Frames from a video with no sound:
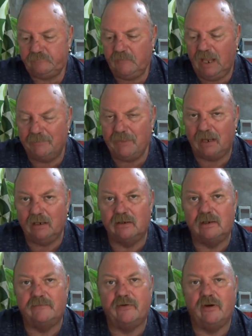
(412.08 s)
I'm not
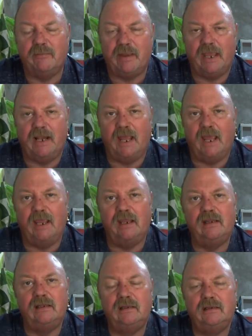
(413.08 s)
looking for a payday,
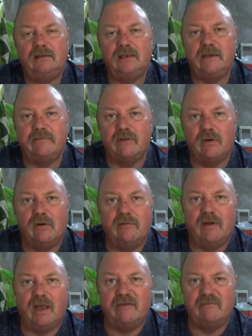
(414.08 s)
even
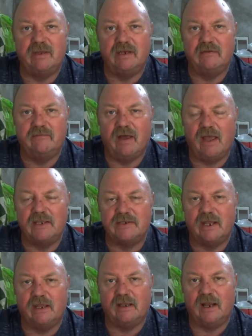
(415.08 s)
though I've been
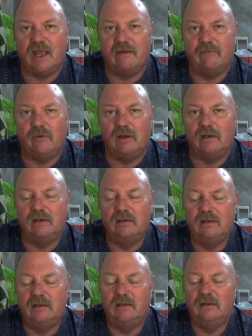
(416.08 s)
advised I could have one.
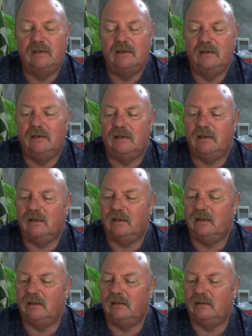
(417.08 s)

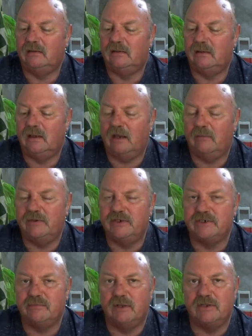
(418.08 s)
I would
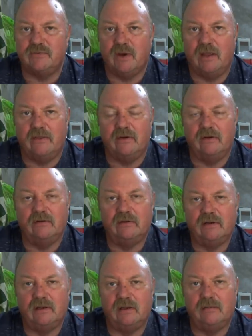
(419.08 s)
just much rather
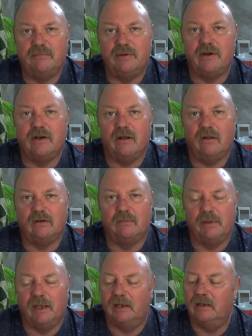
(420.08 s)
put it all to
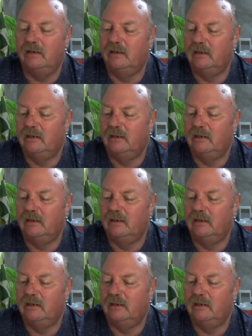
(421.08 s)
bed.